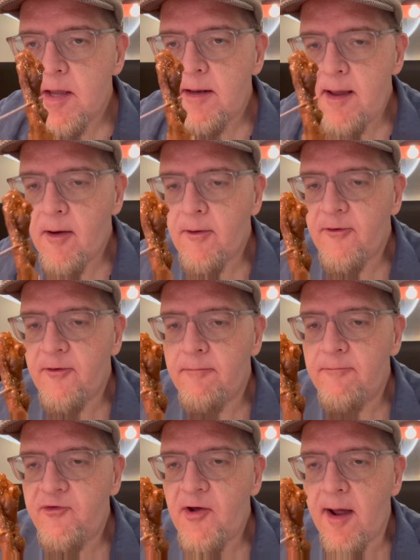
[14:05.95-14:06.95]
Now
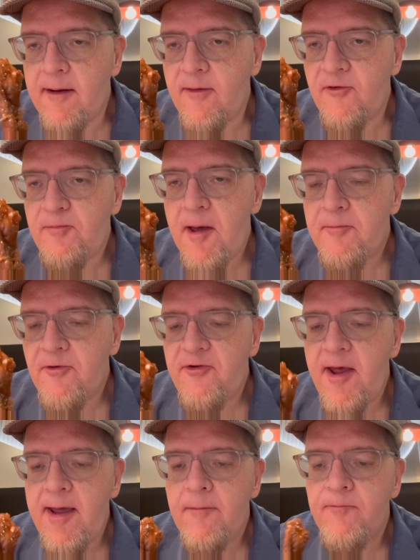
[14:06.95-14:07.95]
a shot of this pepper
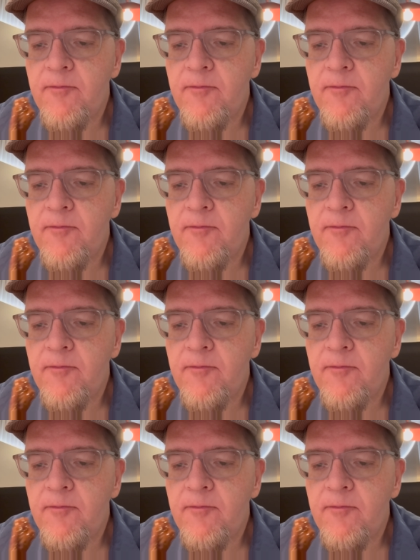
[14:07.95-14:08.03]
steak.